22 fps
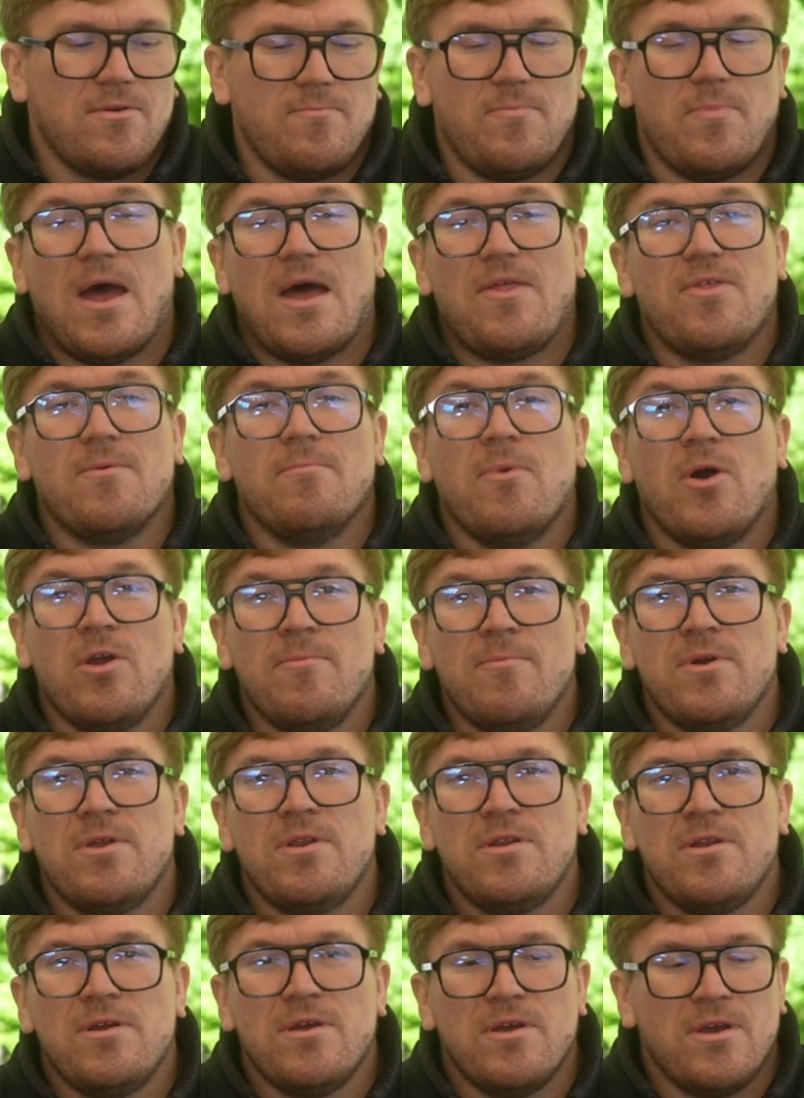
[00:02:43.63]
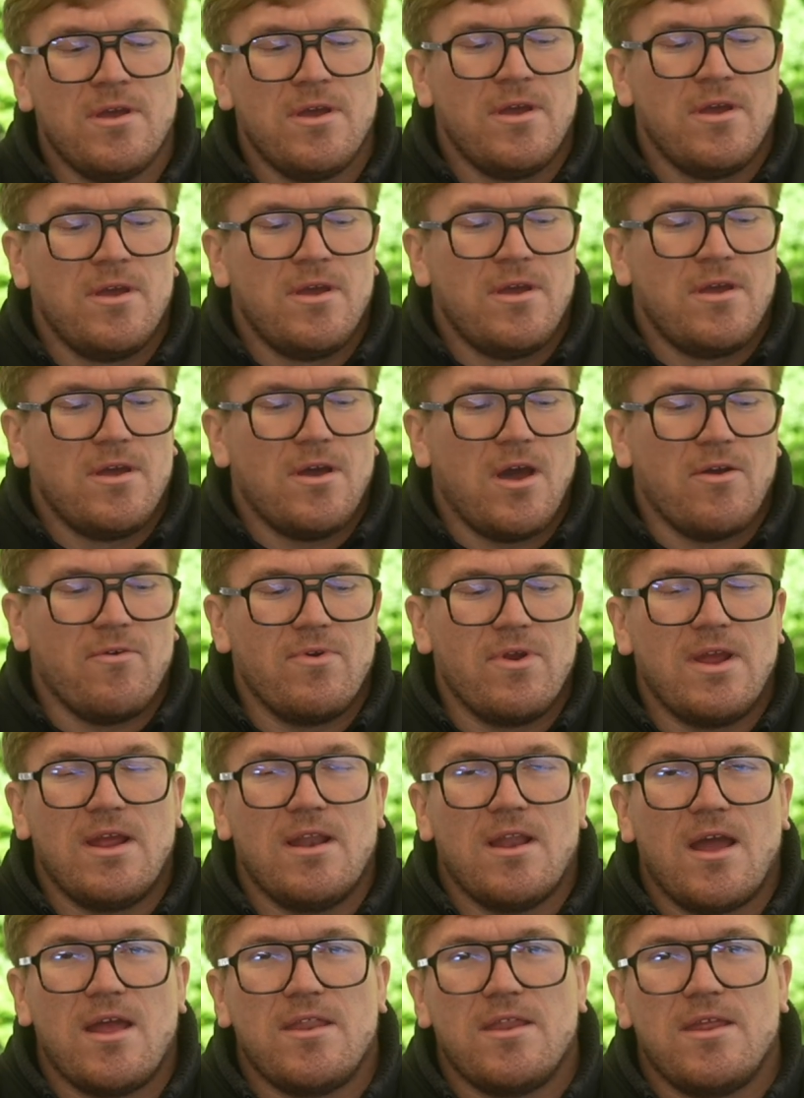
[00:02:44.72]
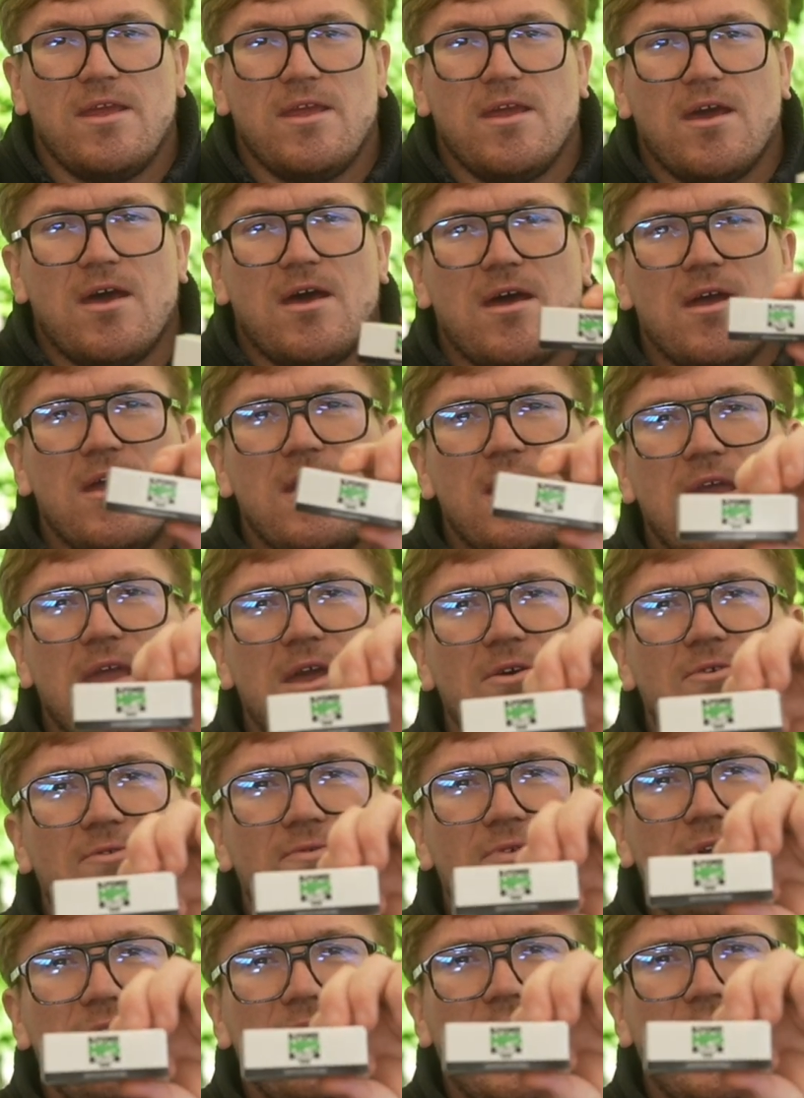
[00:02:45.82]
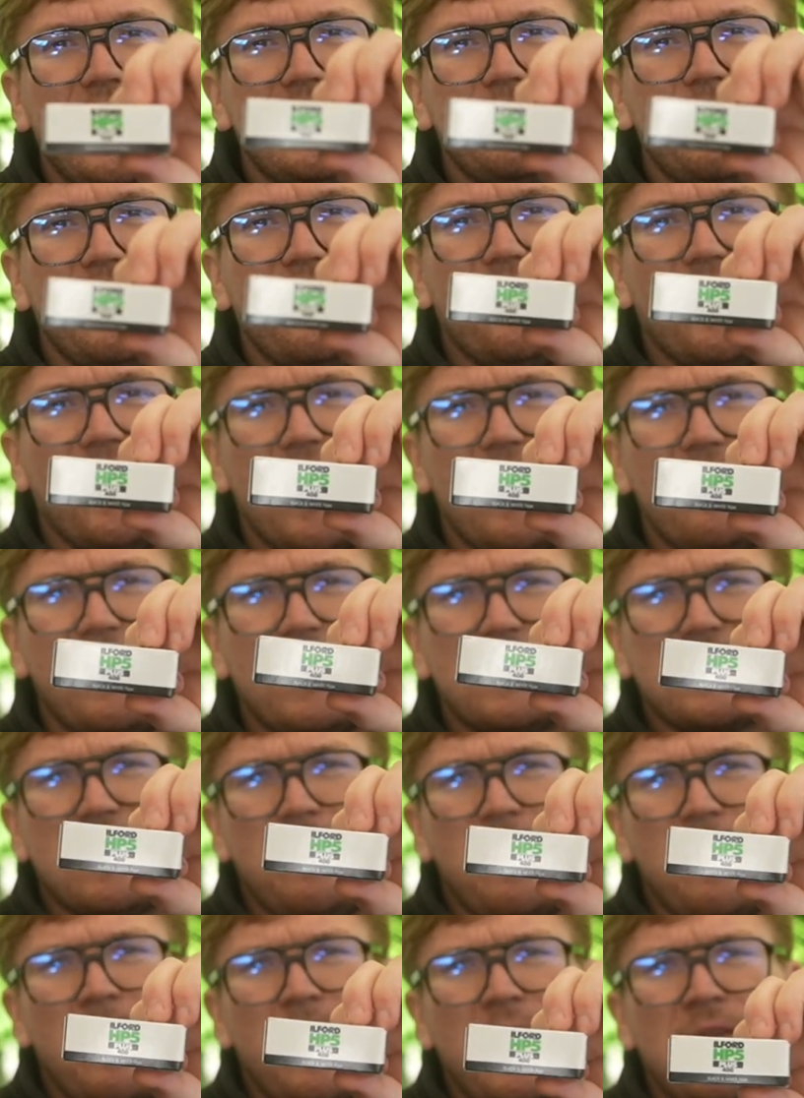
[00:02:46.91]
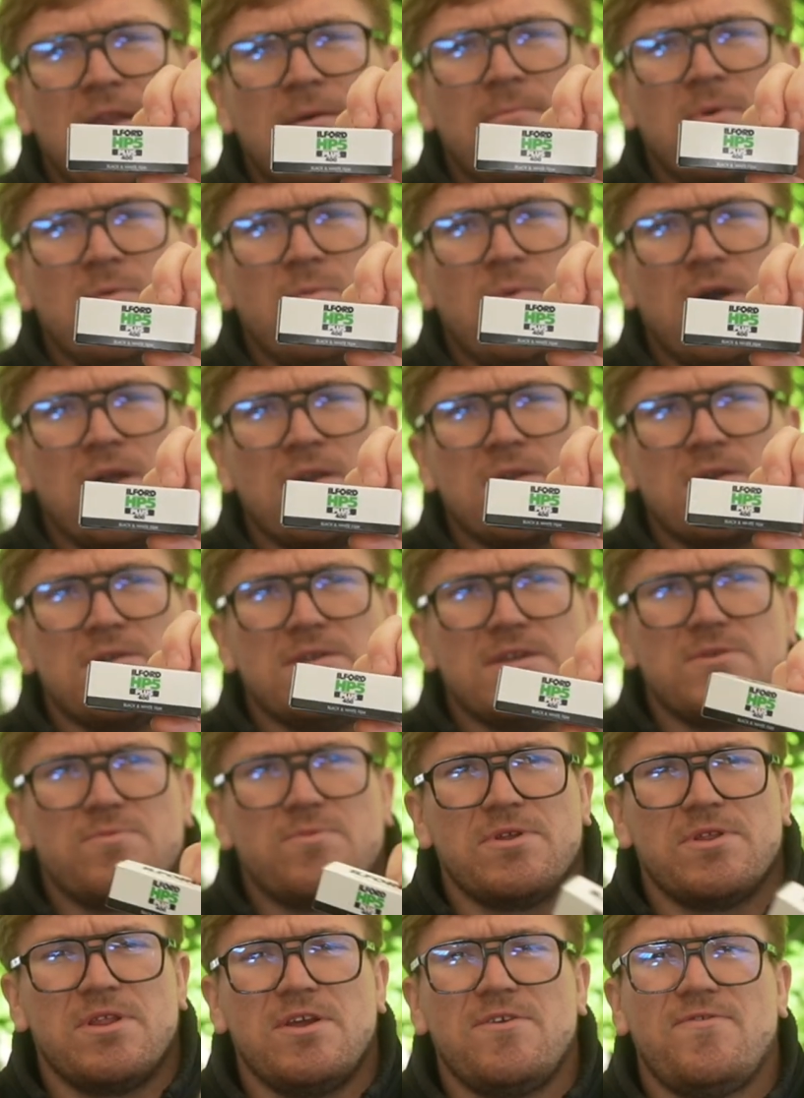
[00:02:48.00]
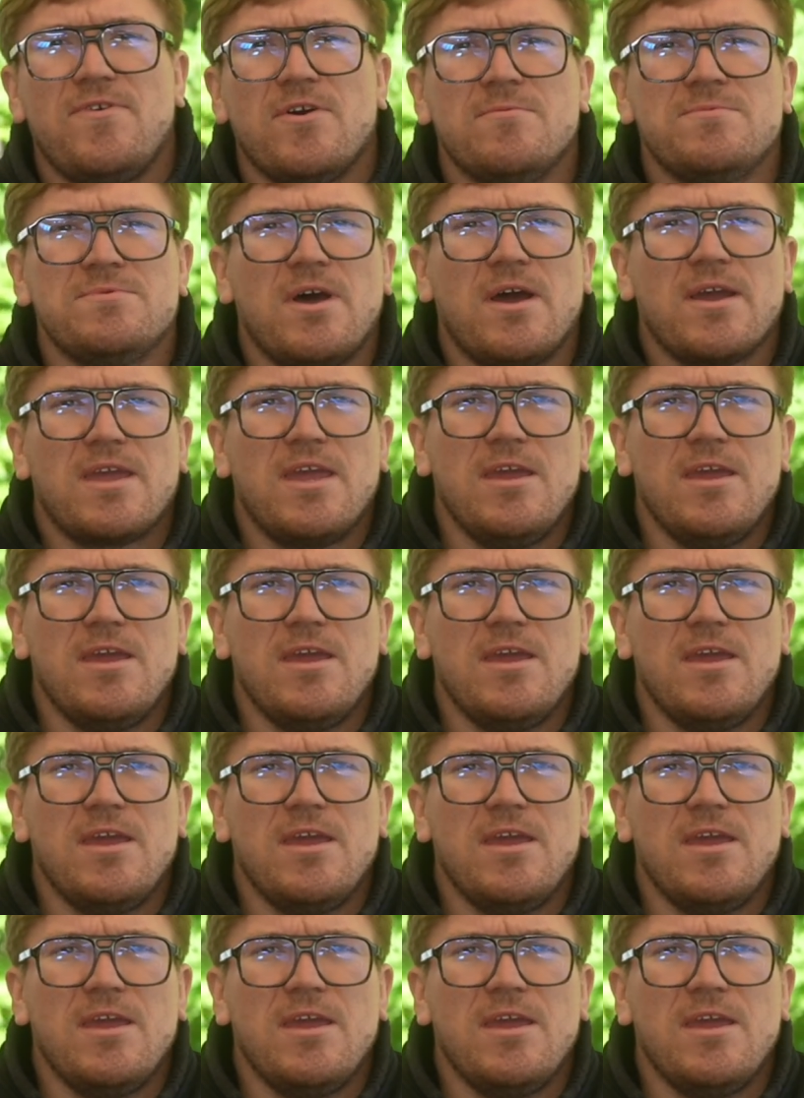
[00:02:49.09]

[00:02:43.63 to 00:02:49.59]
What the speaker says: at the moment, I really like the Ilford HP5, and that's going to be my number one because it's one of those films that I